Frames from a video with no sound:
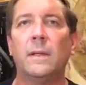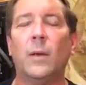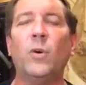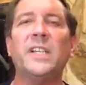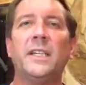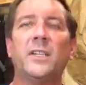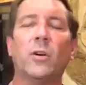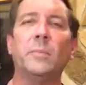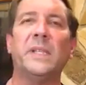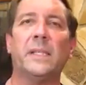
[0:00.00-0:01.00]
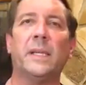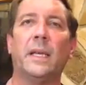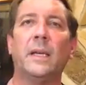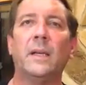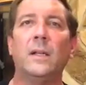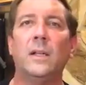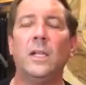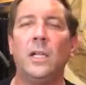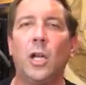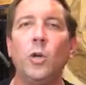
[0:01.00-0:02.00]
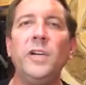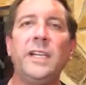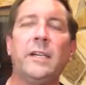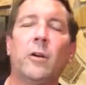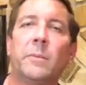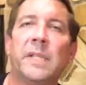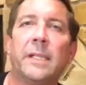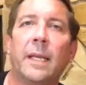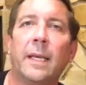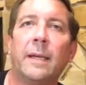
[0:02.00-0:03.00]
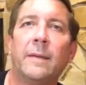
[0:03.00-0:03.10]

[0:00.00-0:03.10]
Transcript: And what determines it? Who determines it?